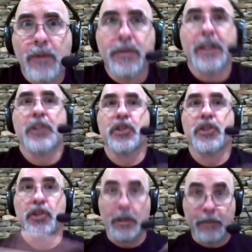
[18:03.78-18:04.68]

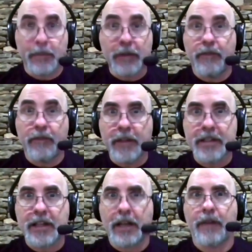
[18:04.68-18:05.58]
relationship and
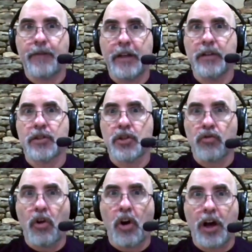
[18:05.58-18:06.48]
let's get our fingers
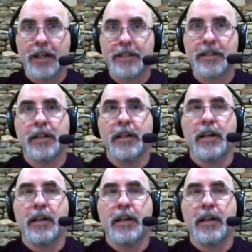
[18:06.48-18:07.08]
crossed.